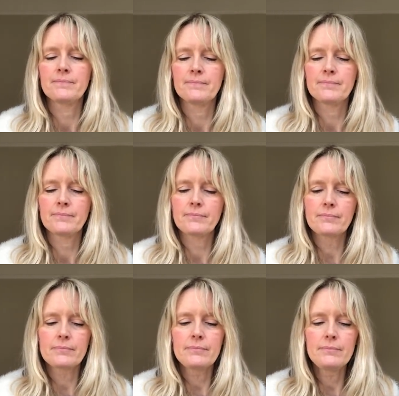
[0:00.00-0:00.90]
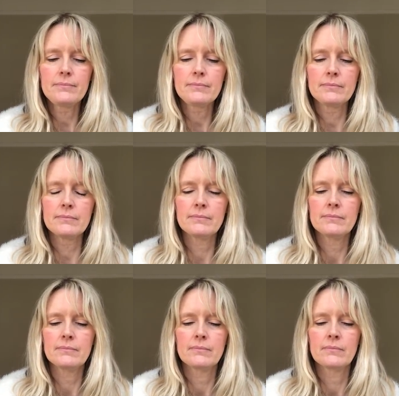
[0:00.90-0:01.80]

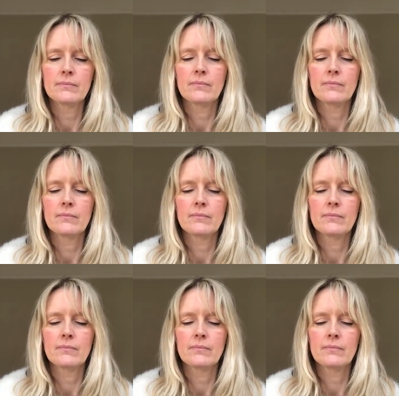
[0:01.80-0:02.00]
Nothing is said.